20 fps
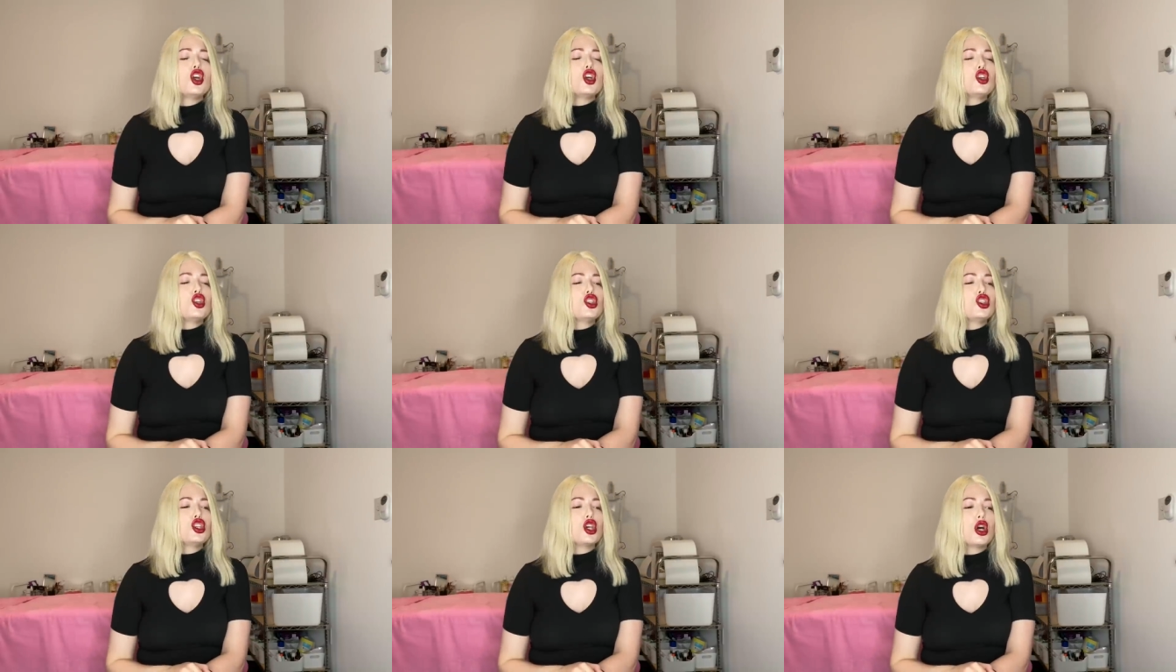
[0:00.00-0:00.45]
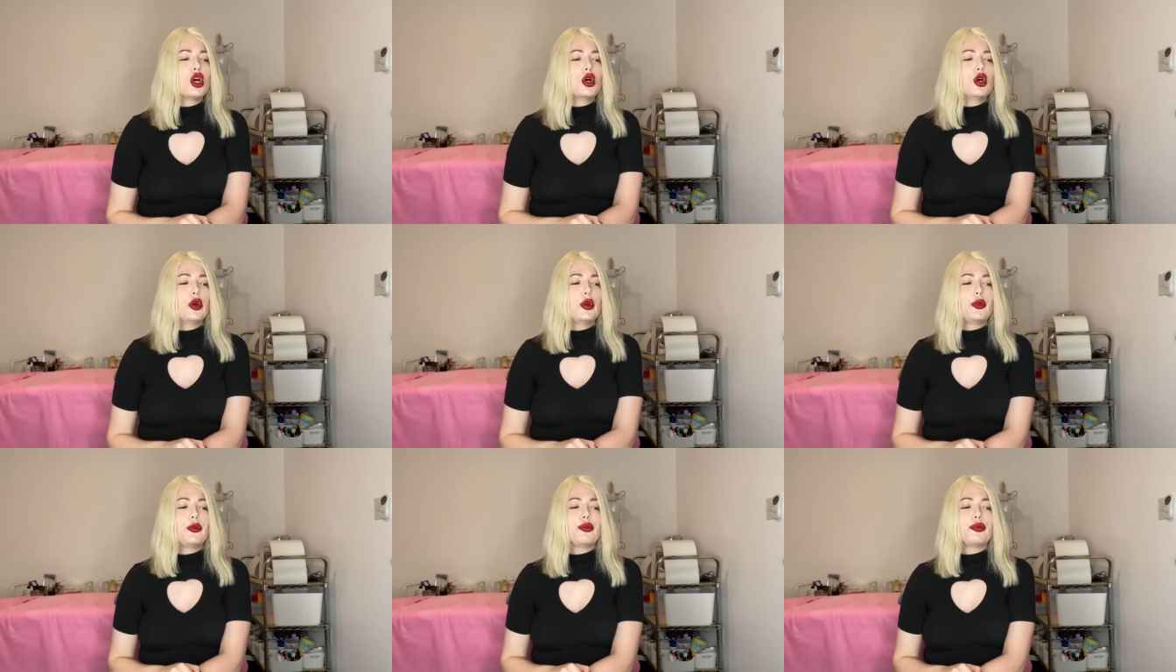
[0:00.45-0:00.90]

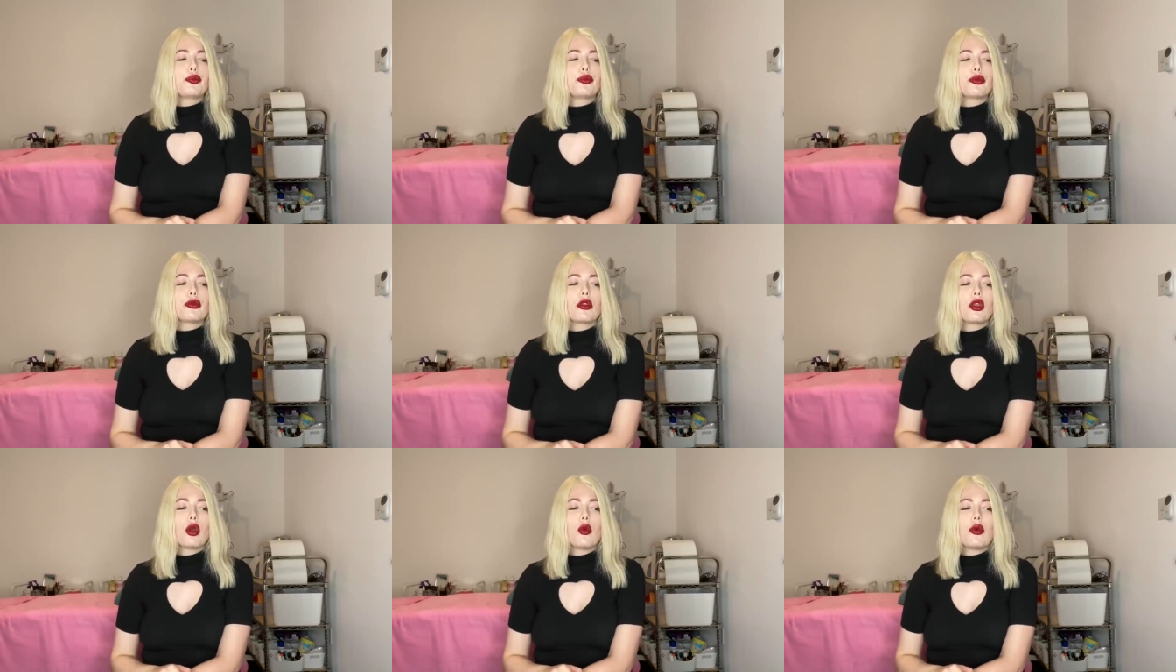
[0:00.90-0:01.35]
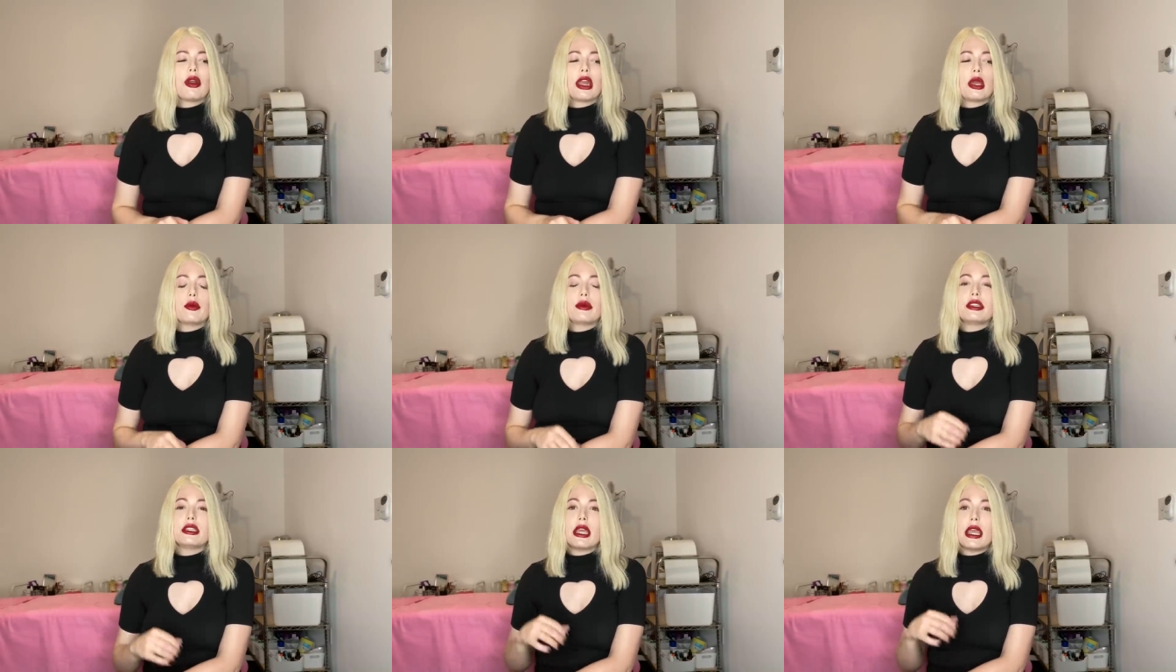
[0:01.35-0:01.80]
So when I
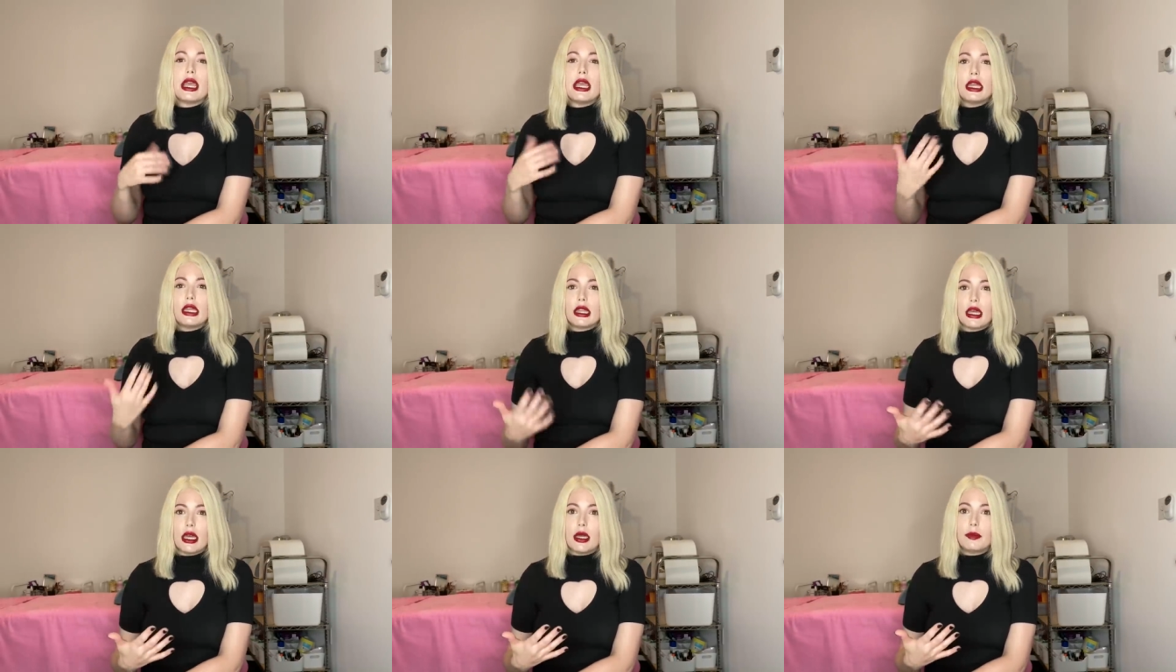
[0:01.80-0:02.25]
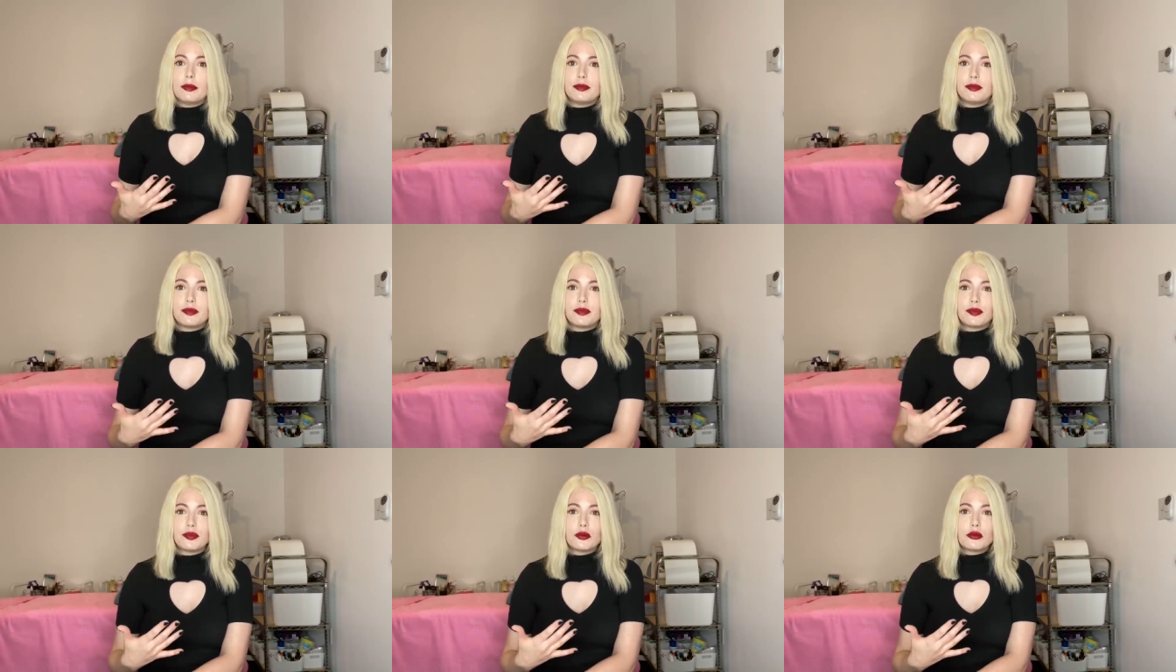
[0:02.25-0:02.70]
would take them